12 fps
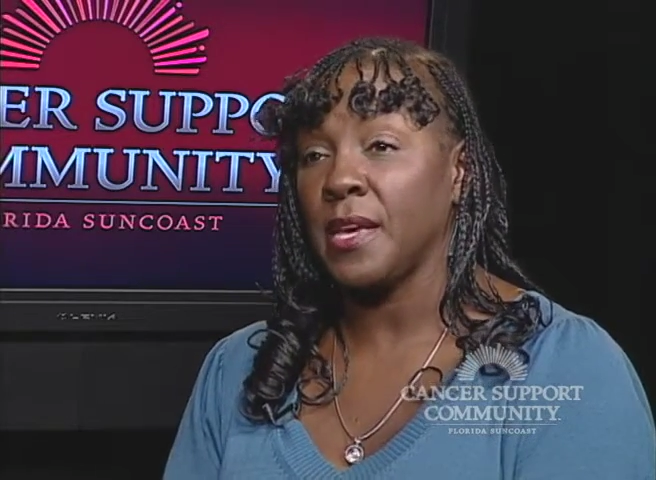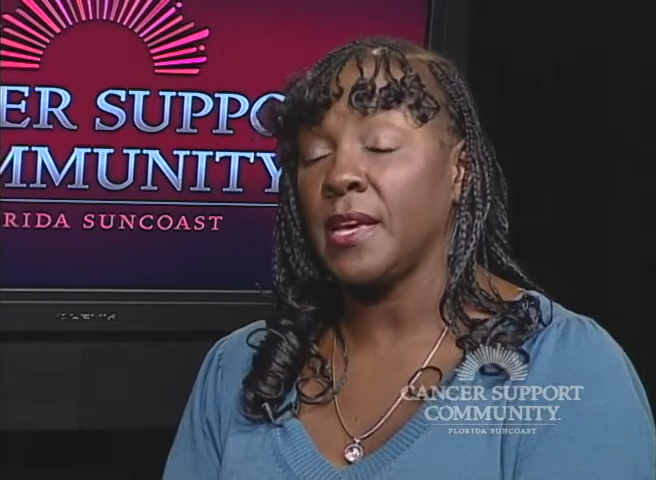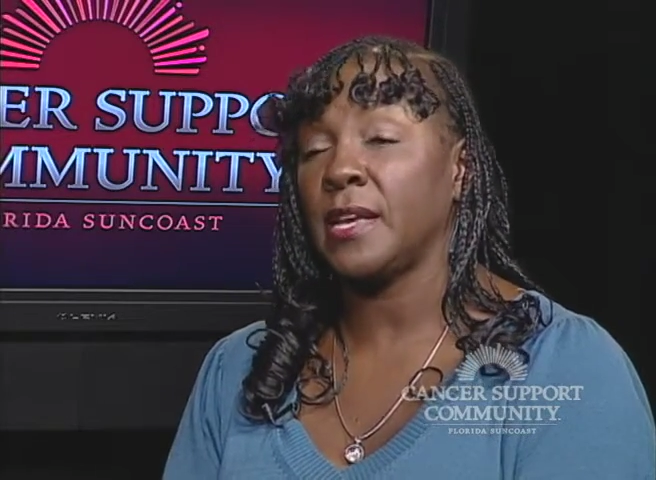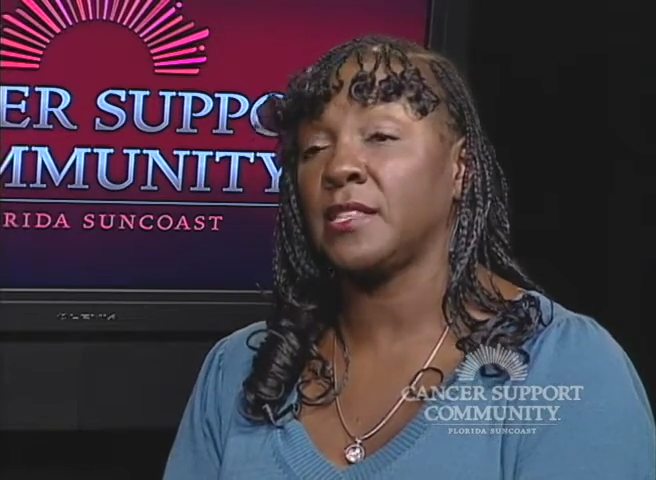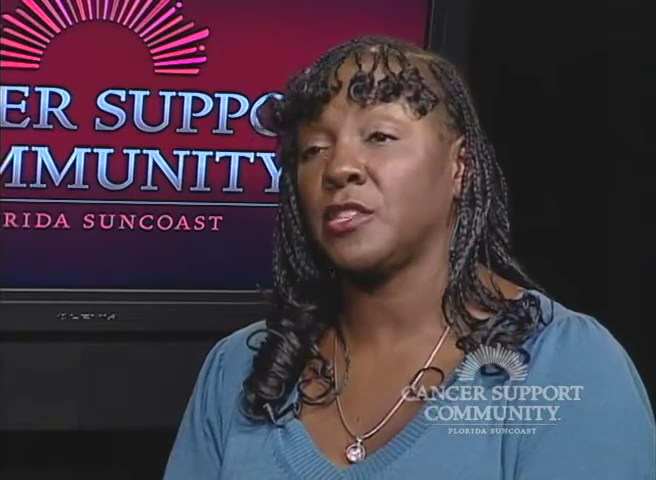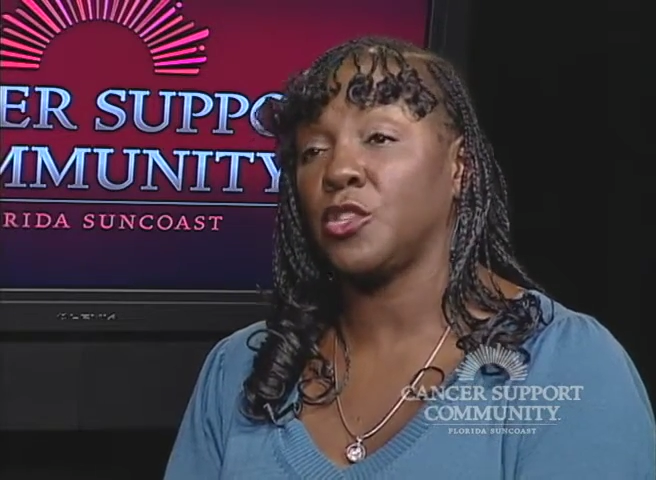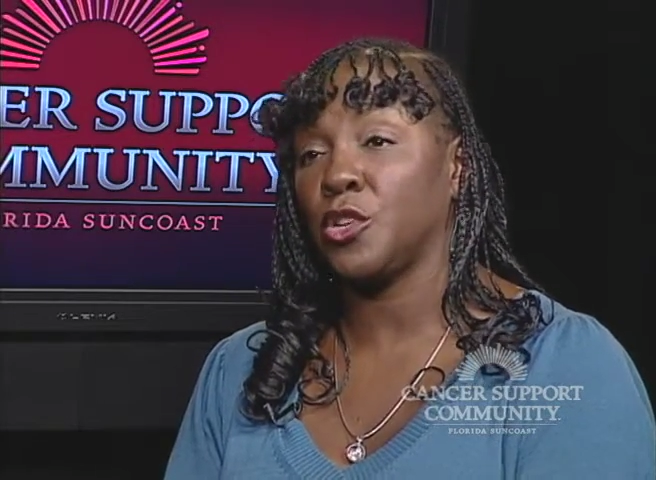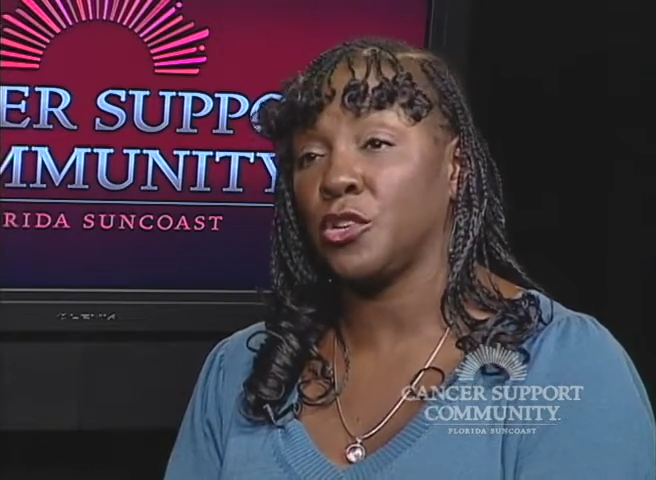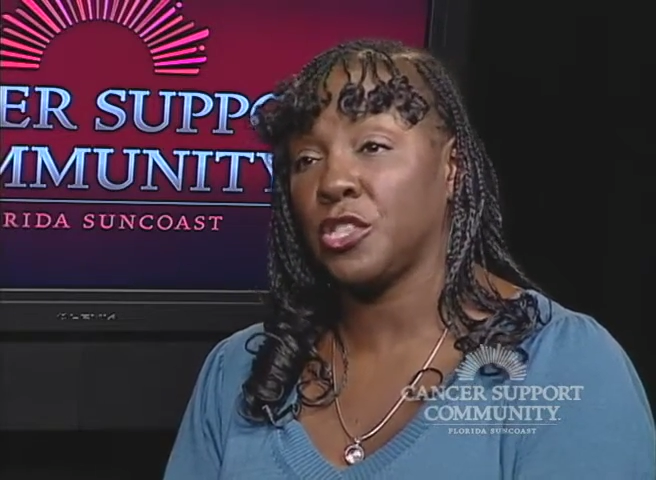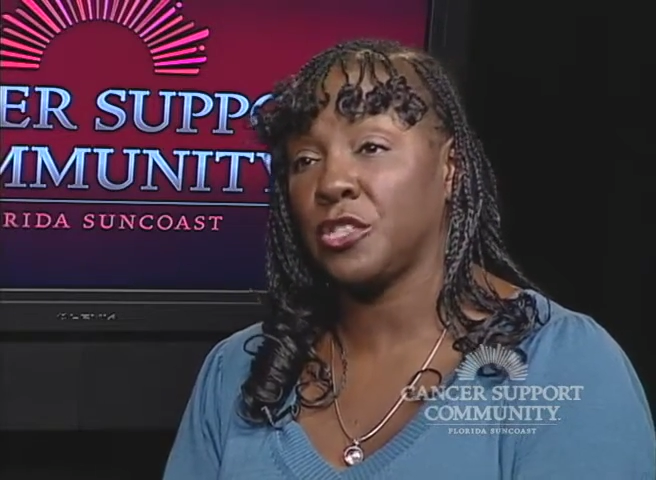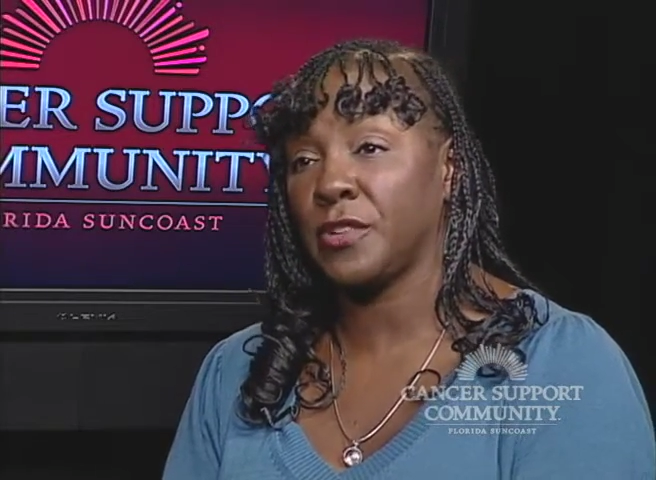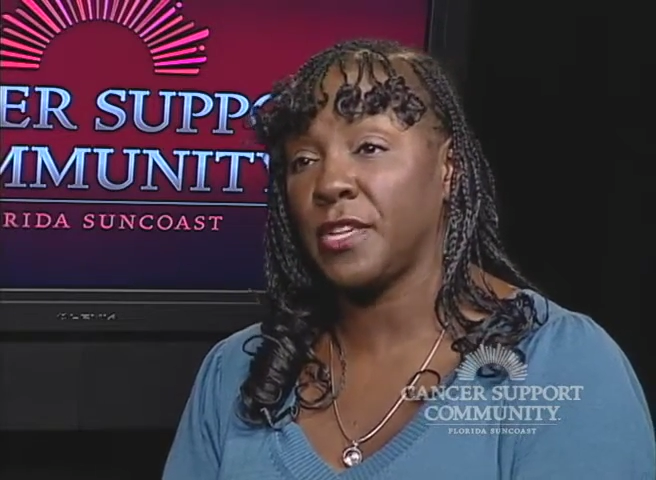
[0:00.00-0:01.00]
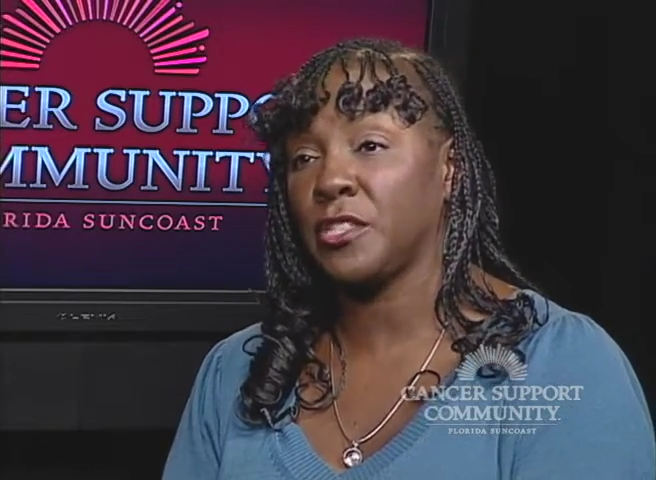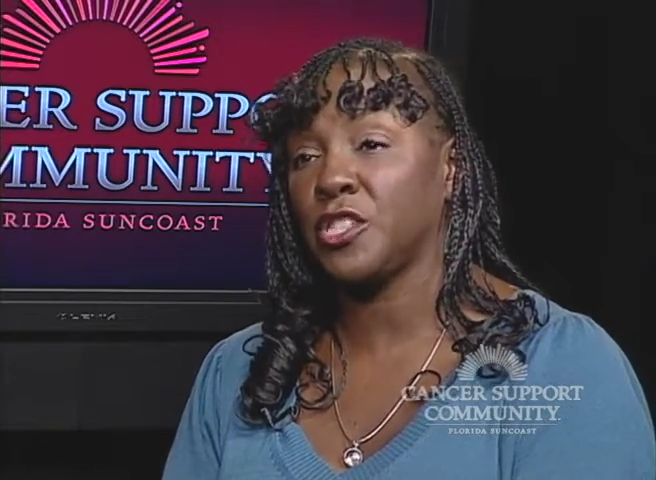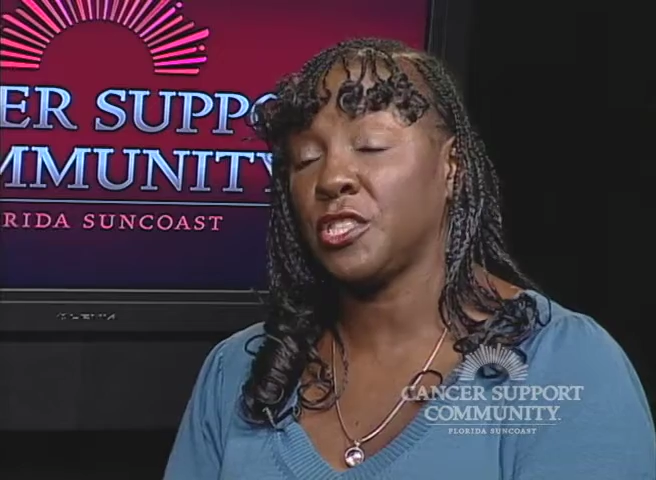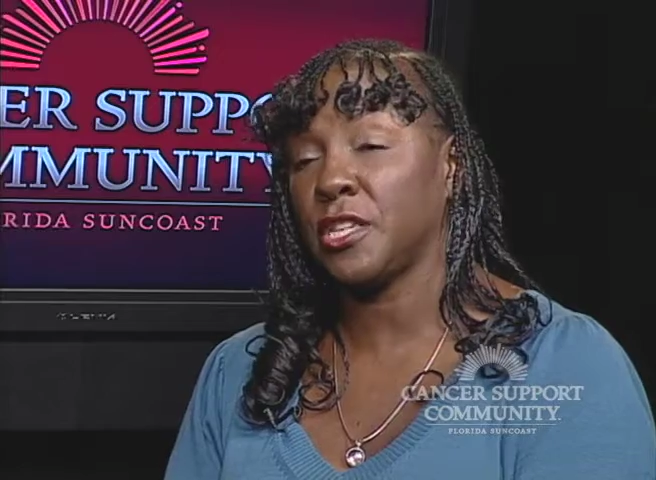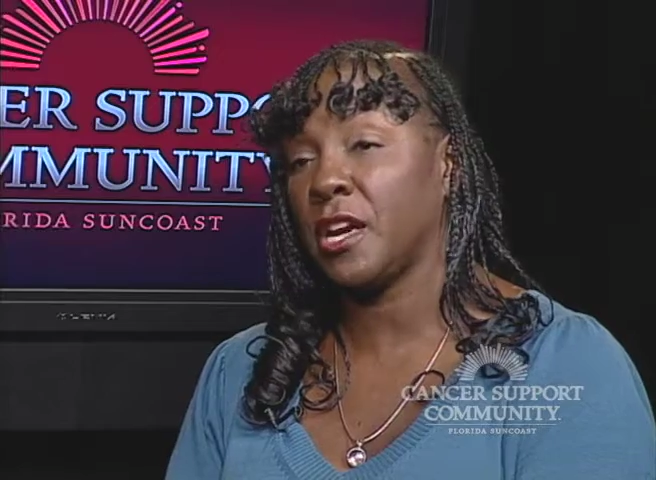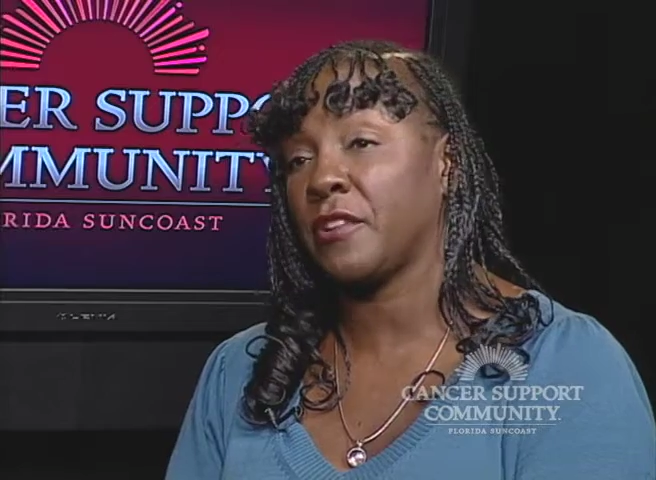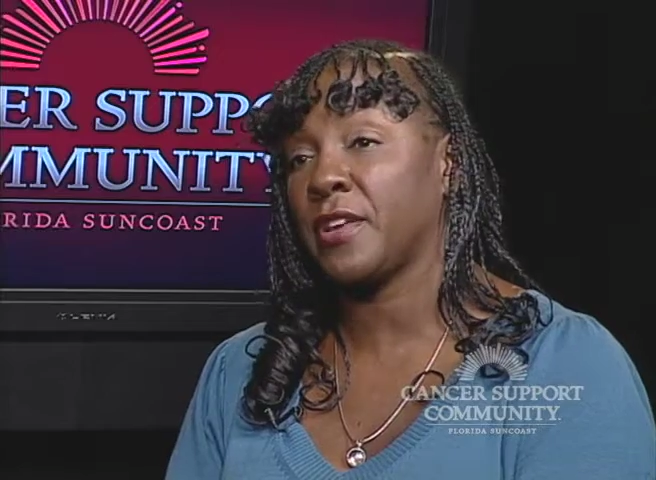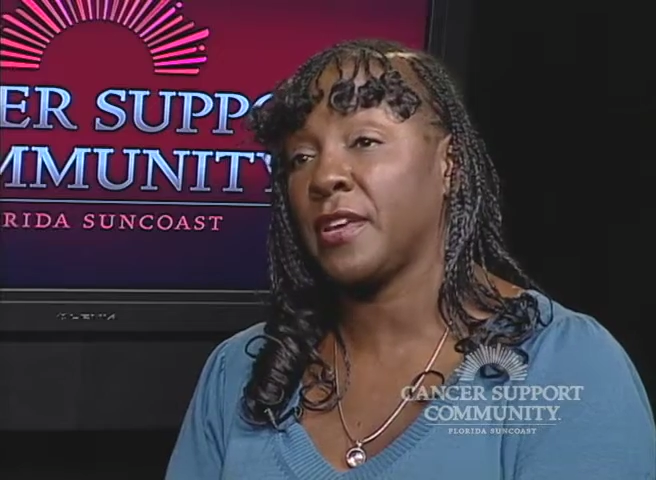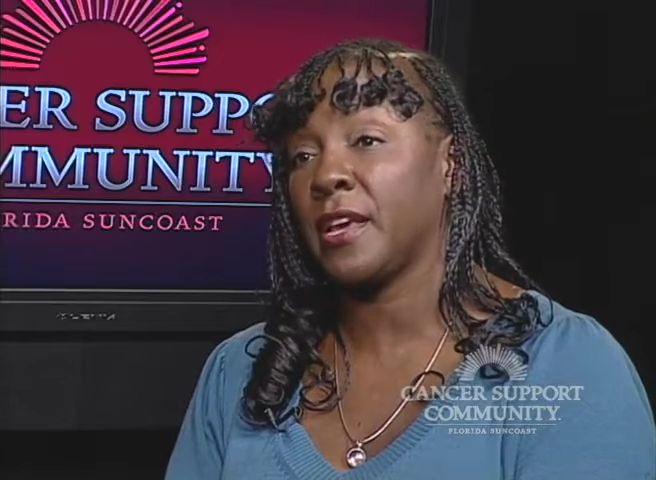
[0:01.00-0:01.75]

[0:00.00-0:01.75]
It's a nurturing, sharing,